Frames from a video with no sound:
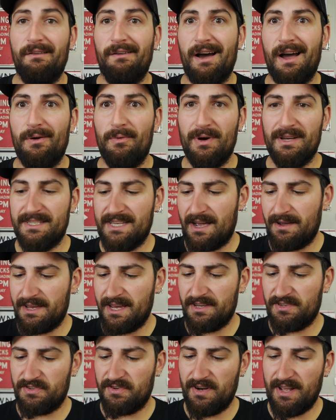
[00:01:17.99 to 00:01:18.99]
I was out
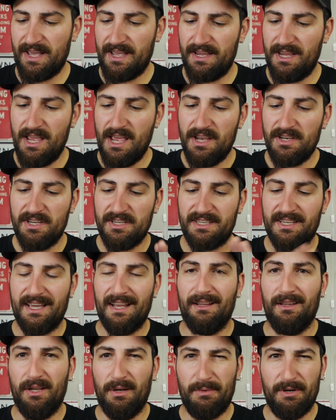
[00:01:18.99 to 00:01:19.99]
yesterday just to get
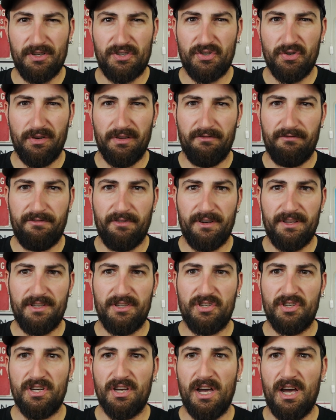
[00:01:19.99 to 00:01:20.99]
a little bit of shooting
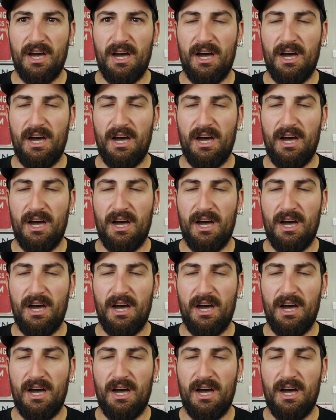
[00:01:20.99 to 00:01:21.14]
footage